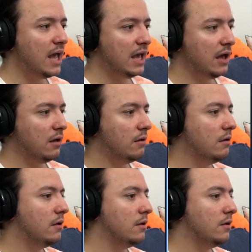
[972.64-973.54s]
Hey,
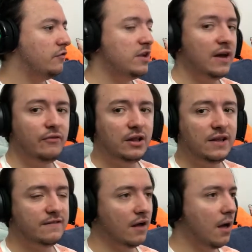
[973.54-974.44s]
she
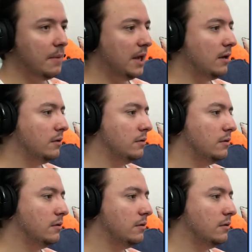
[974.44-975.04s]
definitely saw me.